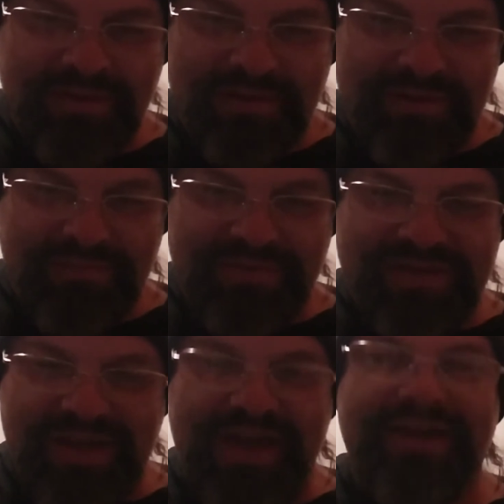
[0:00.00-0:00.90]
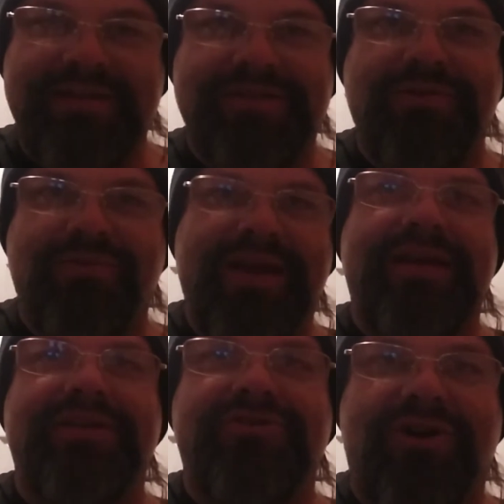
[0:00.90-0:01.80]
have to throw his link
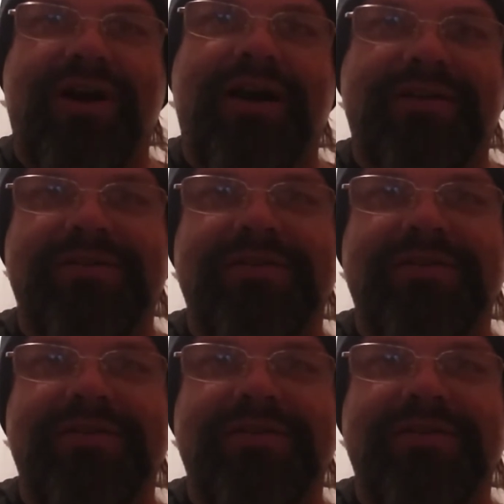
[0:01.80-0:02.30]
out there, but